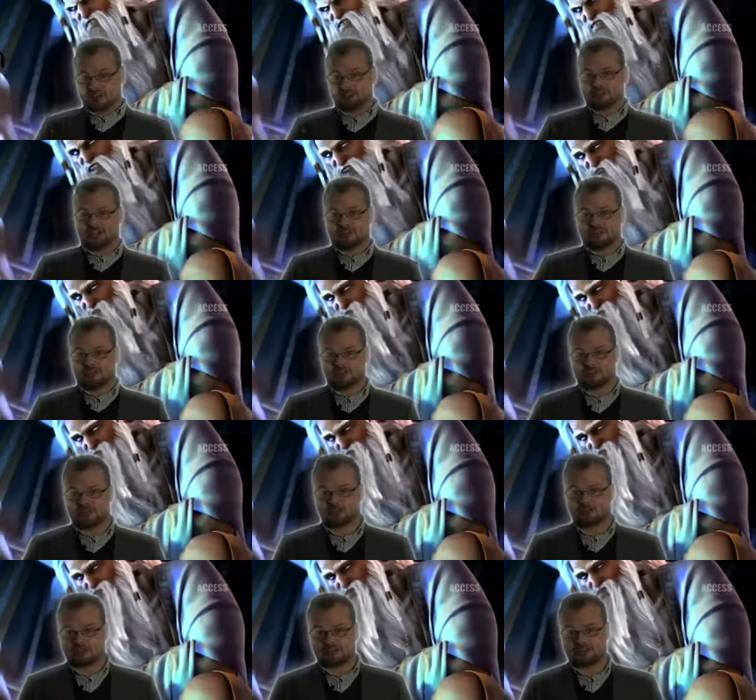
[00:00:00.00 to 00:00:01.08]
no time in
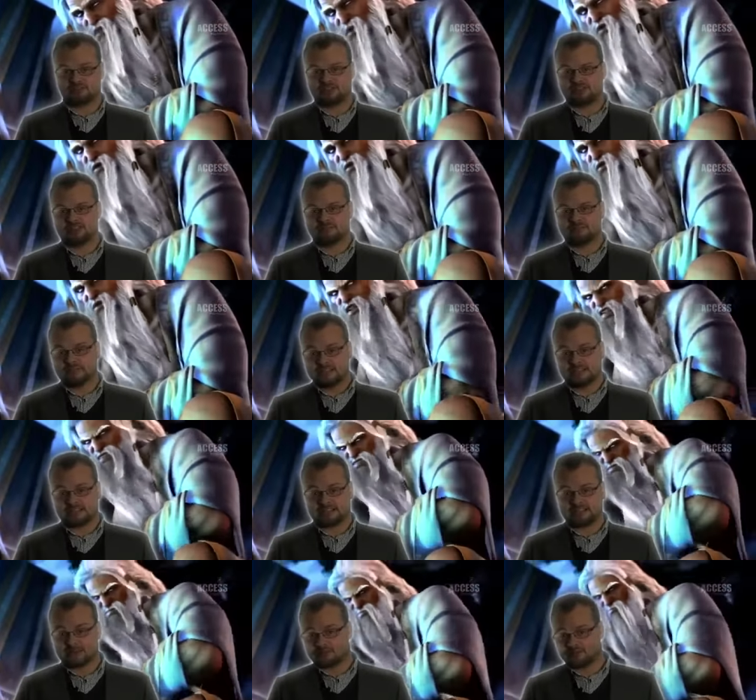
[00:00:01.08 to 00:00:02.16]
showing Kratos he's the
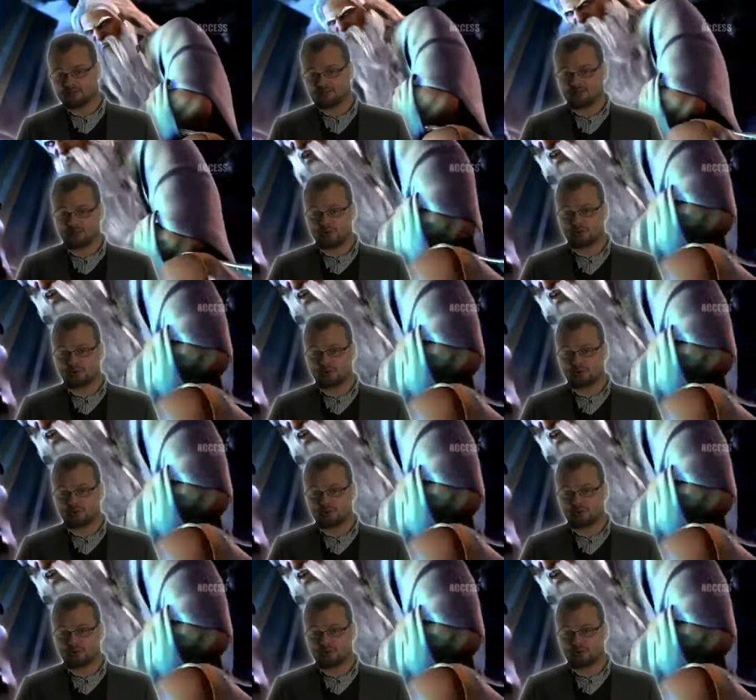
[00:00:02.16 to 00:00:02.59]
meanest mother on the